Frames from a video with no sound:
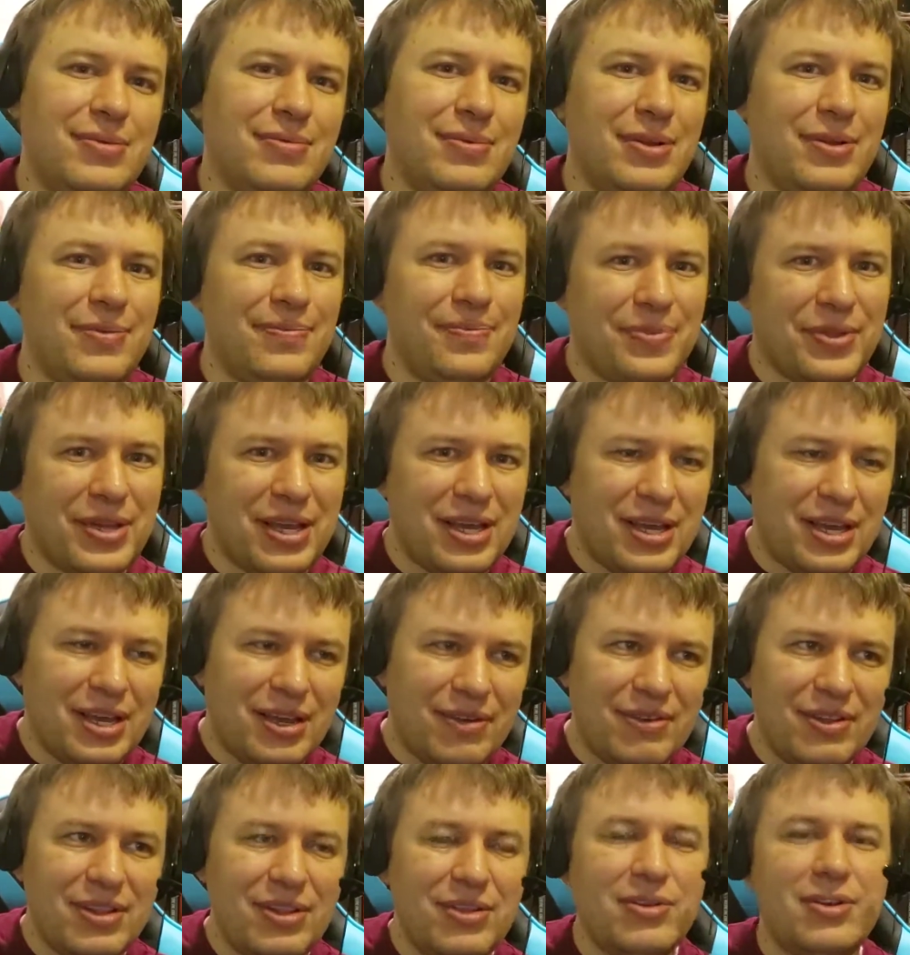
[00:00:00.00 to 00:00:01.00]
Well, I've
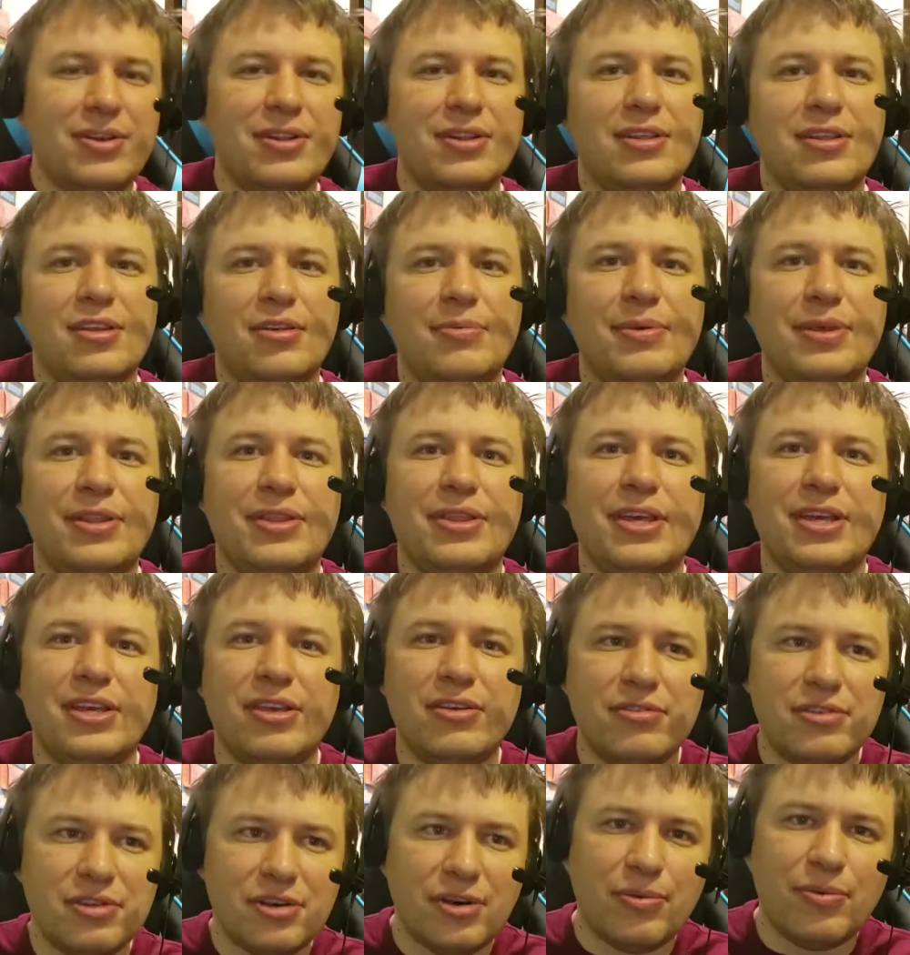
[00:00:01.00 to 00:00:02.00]
alluded a little bit that
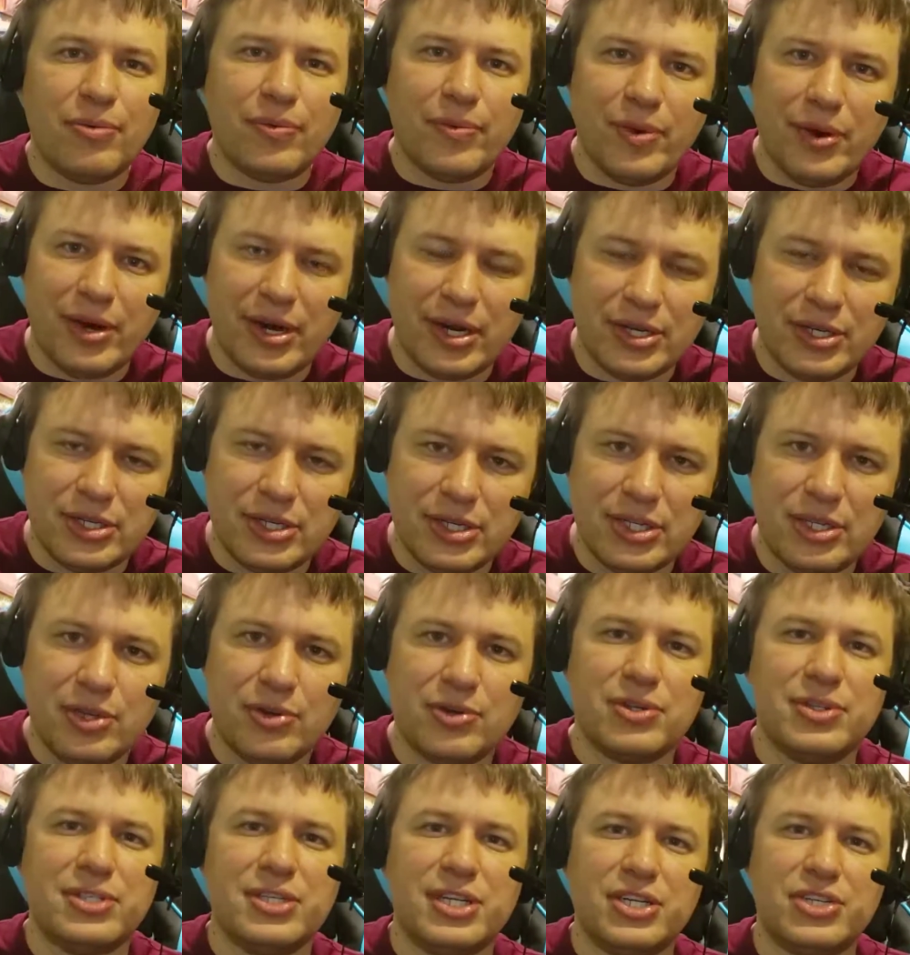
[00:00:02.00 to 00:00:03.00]
you don't want
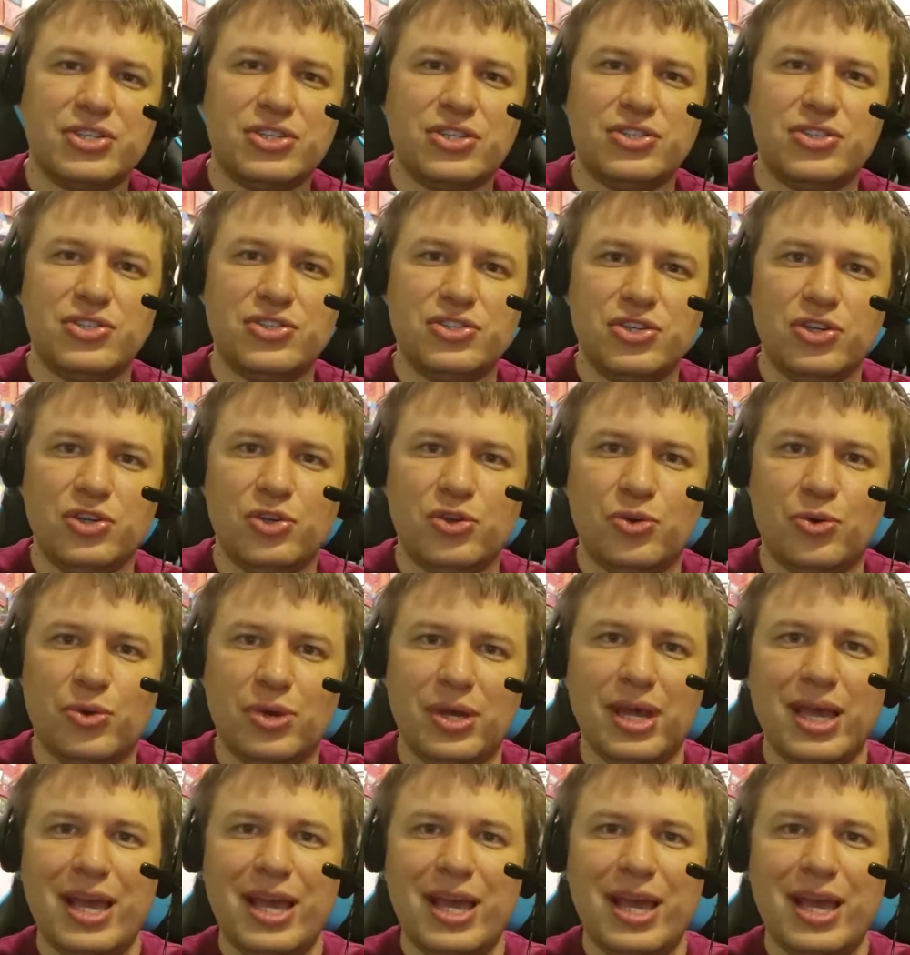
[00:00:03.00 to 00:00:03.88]
your session to